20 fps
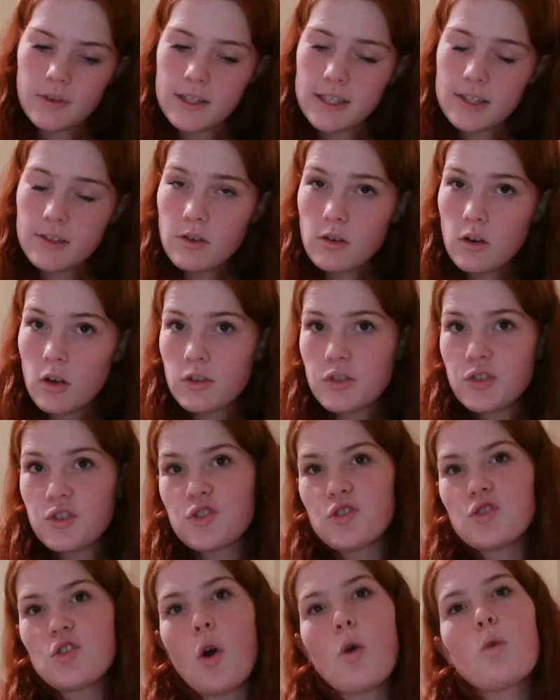These are all
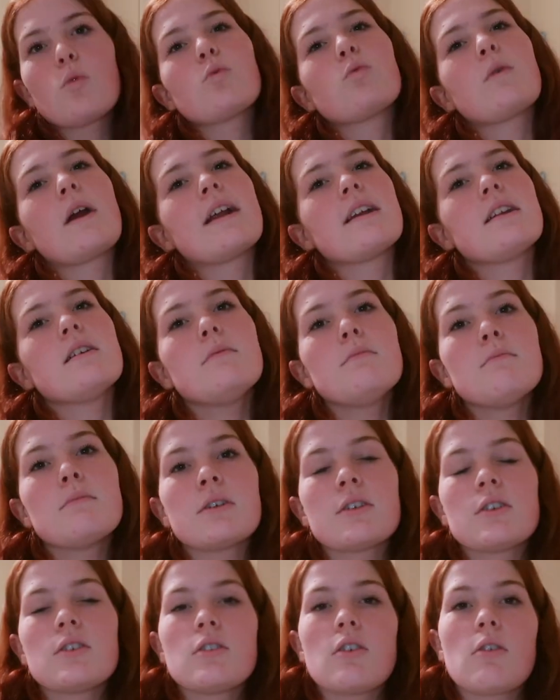so random,
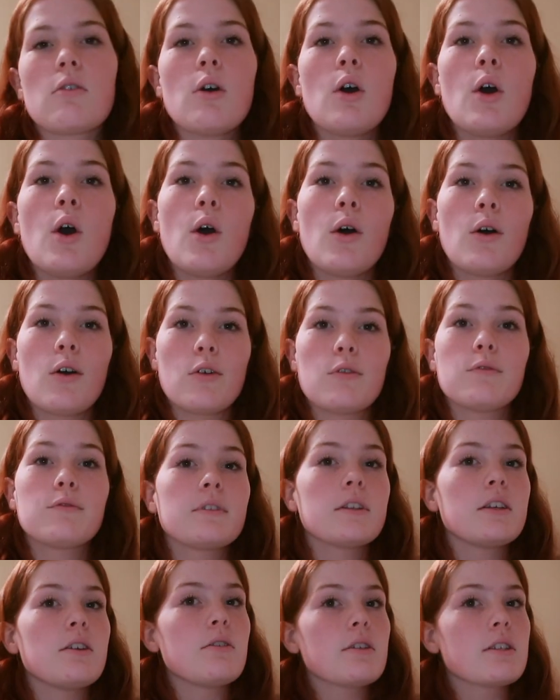but you know,
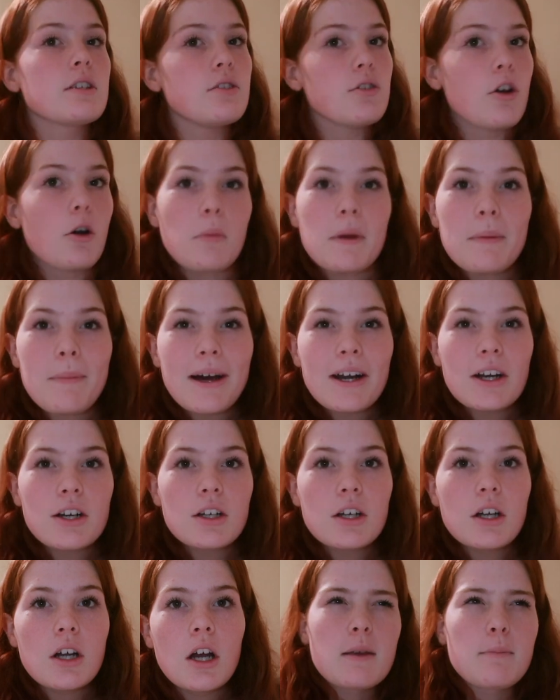hopefully you get to know me
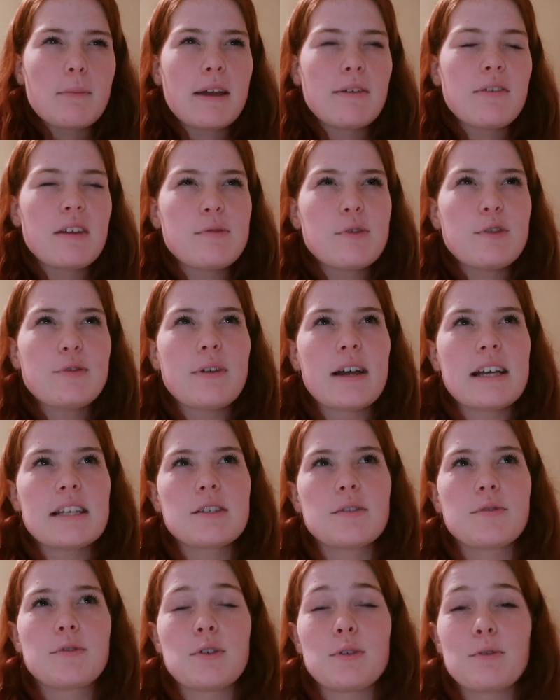better. My favorite
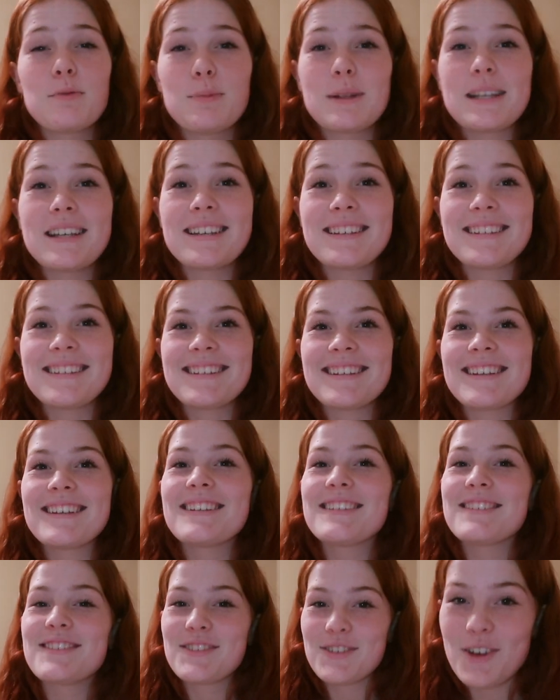fast food place
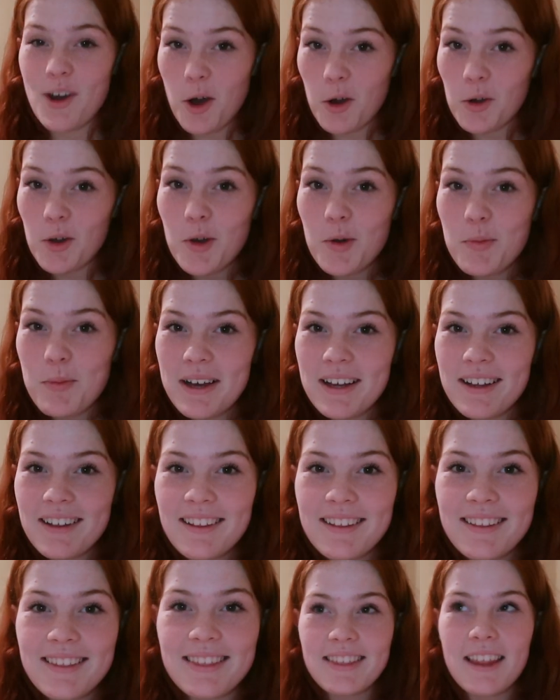is Taco Bell.